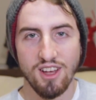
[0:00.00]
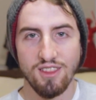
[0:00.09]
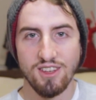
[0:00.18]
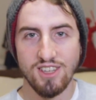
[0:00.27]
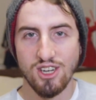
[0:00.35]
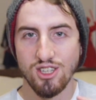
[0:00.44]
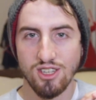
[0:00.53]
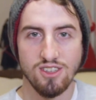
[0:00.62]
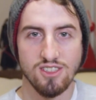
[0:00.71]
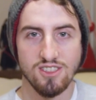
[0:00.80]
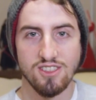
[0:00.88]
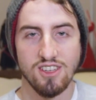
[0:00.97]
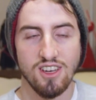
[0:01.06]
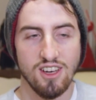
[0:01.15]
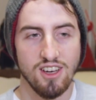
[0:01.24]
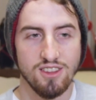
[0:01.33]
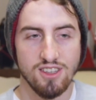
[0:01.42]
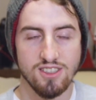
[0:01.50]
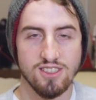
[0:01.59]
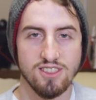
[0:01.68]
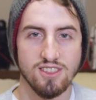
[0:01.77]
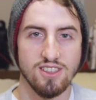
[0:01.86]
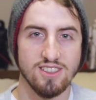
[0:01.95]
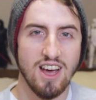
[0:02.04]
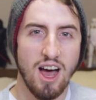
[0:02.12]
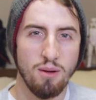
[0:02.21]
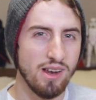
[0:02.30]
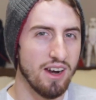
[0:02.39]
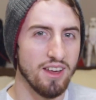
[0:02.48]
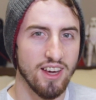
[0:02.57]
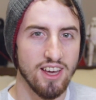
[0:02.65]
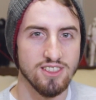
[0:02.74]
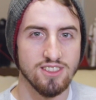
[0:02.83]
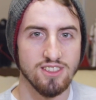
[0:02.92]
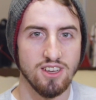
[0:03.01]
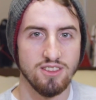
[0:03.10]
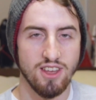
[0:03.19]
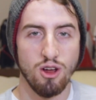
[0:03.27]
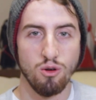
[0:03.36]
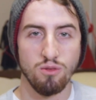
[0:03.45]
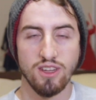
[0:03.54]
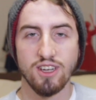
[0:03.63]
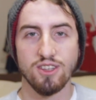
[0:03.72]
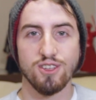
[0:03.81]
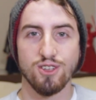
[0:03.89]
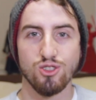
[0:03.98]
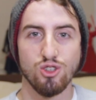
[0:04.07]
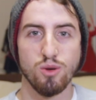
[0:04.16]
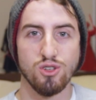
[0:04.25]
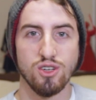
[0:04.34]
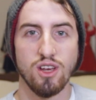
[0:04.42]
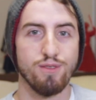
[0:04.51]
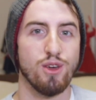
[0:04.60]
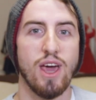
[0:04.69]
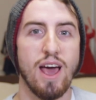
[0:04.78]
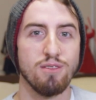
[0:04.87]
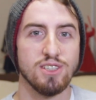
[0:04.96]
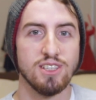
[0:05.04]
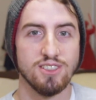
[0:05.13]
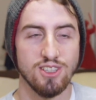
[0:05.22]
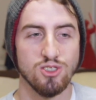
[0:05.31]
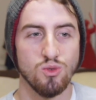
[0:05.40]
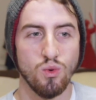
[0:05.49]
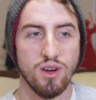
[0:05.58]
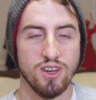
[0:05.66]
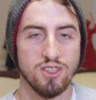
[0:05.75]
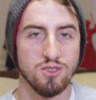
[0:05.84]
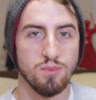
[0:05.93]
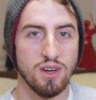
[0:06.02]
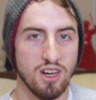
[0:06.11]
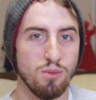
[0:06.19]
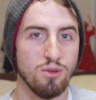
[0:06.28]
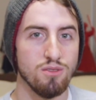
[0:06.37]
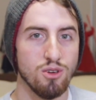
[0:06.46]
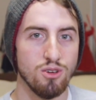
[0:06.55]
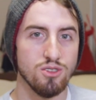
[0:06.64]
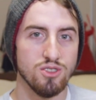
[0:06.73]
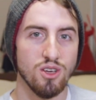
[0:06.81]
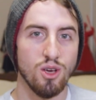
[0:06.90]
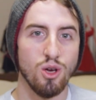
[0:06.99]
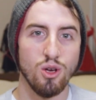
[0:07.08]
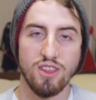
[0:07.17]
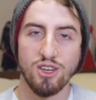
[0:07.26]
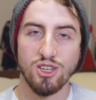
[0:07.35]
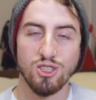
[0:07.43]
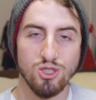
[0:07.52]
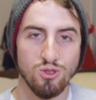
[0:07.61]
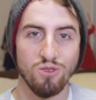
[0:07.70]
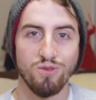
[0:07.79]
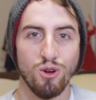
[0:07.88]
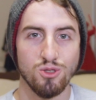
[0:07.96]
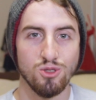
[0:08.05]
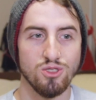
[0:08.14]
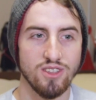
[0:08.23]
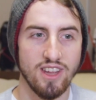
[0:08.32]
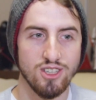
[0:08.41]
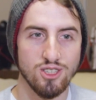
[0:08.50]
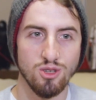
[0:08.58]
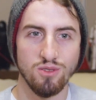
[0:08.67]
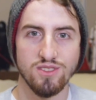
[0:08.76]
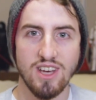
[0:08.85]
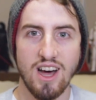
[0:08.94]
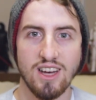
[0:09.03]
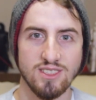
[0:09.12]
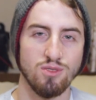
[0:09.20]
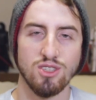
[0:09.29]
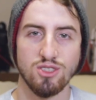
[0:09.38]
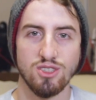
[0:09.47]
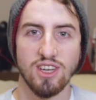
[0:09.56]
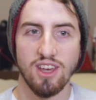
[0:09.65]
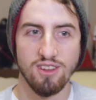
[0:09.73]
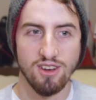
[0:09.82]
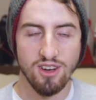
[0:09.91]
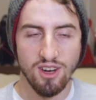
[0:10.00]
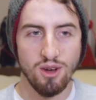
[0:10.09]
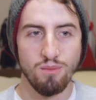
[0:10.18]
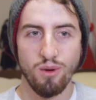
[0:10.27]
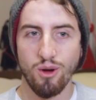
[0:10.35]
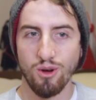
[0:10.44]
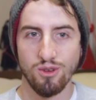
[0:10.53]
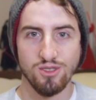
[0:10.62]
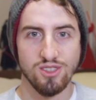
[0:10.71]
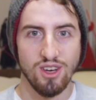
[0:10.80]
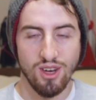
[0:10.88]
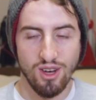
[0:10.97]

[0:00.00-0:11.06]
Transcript: There's actually this timeline, I guess, that I'll link in the description if you have seen Season 1 and it's been a couple of years, that you can just refer to, that just sort of ties everything together, because